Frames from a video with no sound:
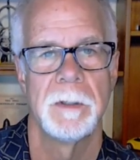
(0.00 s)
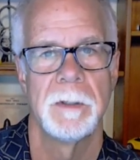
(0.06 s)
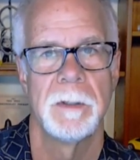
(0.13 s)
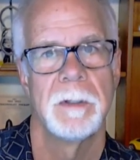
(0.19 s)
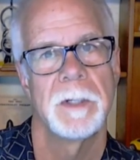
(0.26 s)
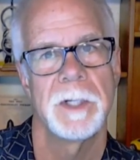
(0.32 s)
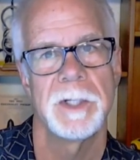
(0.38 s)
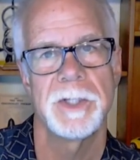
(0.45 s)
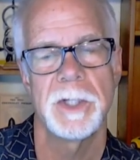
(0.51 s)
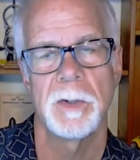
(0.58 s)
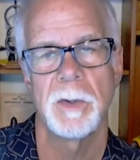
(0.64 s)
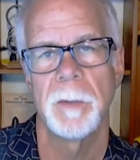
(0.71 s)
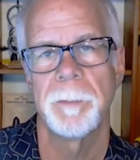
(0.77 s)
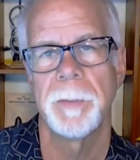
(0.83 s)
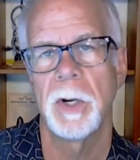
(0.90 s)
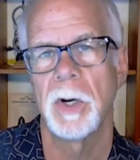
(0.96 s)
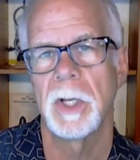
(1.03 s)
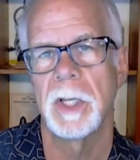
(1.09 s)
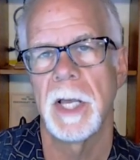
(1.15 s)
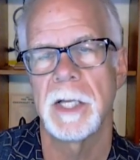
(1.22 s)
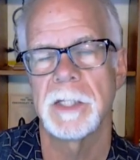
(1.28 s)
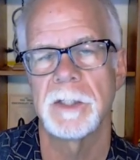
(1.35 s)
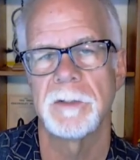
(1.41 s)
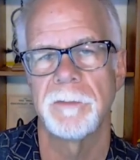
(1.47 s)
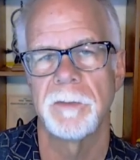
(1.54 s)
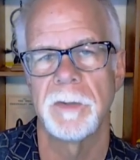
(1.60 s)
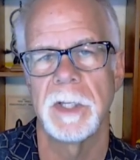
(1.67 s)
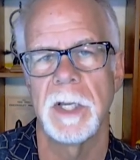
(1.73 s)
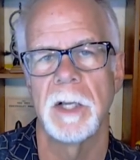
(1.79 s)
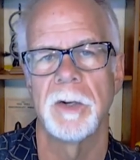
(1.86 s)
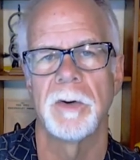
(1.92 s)
Consider a pair of glasses for
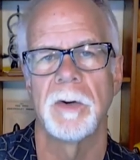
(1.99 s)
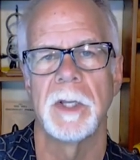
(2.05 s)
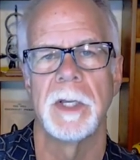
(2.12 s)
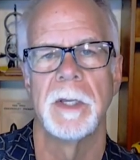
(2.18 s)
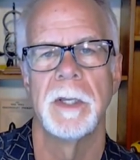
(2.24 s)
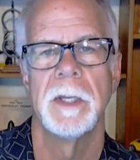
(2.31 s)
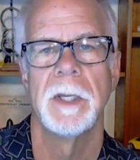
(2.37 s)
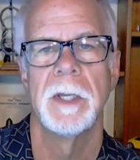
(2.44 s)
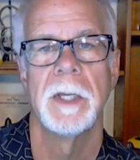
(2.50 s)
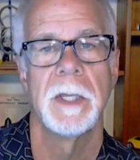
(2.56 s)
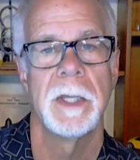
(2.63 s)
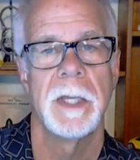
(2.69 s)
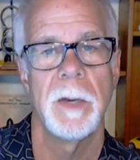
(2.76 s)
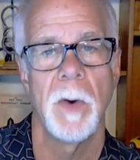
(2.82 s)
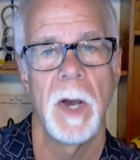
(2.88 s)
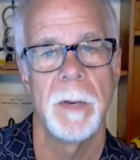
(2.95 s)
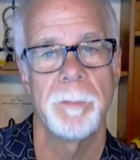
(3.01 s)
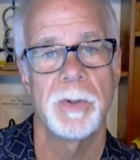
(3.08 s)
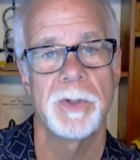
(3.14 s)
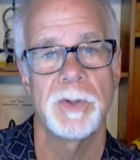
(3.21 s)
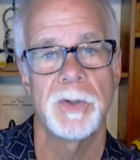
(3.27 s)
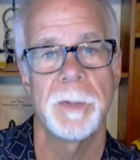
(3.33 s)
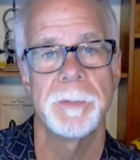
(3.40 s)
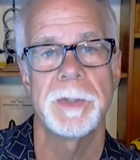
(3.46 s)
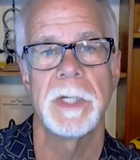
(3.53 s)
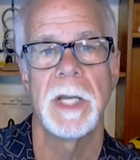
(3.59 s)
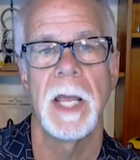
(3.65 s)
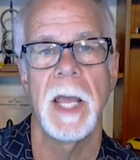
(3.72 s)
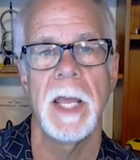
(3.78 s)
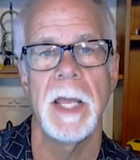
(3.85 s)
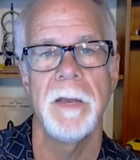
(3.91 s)
the elderly. They want prescription
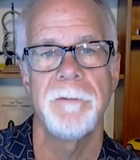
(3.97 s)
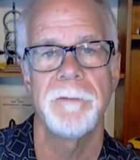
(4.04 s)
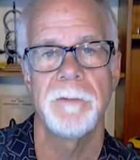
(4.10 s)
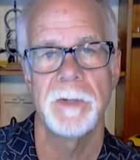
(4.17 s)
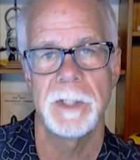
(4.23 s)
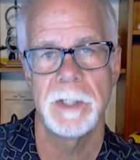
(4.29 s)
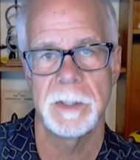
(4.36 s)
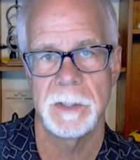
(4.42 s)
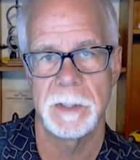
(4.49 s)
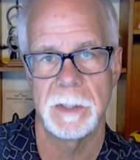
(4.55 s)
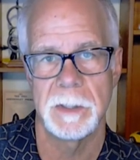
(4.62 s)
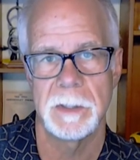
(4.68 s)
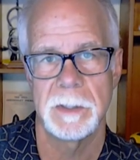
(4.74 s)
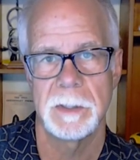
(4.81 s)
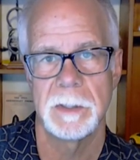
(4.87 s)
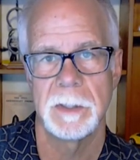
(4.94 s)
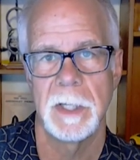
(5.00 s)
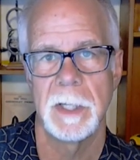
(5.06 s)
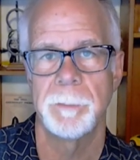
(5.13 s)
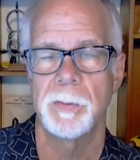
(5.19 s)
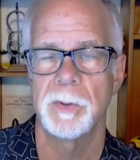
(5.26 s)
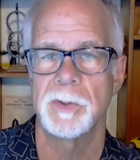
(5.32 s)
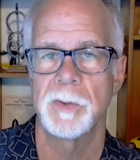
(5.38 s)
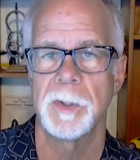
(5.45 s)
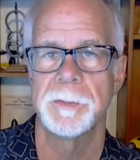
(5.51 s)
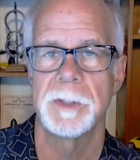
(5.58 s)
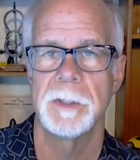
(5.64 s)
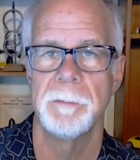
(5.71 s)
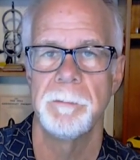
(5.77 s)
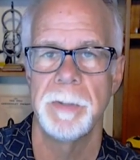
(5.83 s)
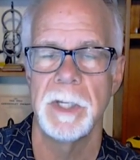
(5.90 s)
A for distance and
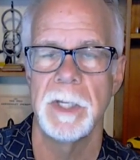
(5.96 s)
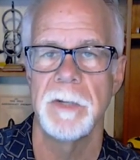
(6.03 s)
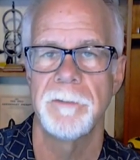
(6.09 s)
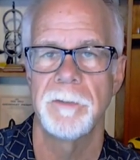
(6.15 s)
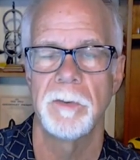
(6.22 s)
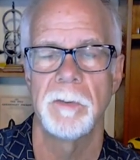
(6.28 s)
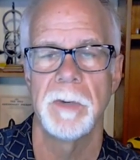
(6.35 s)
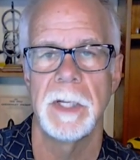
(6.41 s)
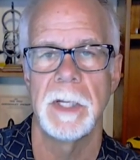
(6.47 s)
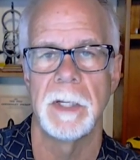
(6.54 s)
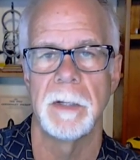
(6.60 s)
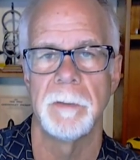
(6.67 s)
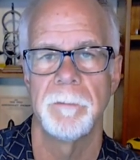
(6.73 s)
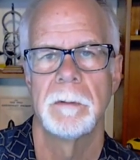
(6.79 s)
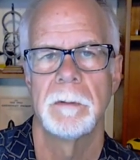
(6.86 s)
prescription B for reading.